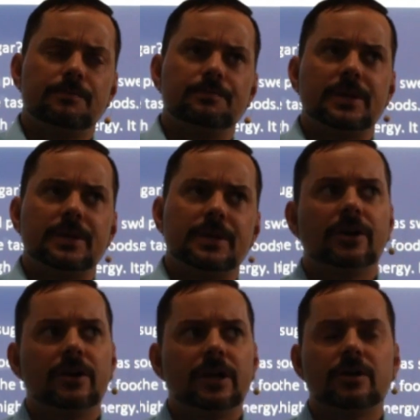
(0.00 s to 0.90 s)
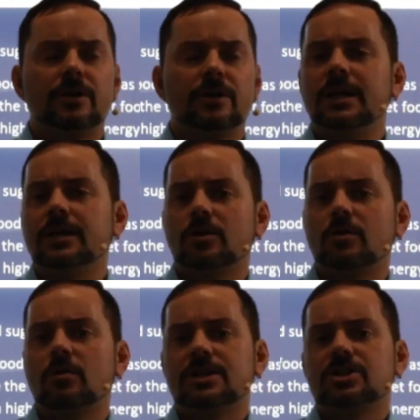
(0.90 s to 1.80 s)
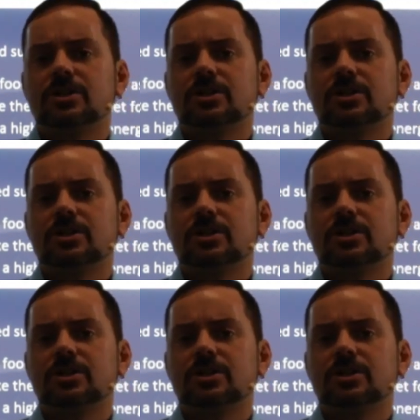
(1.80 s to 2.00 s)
hearing and reading the questions,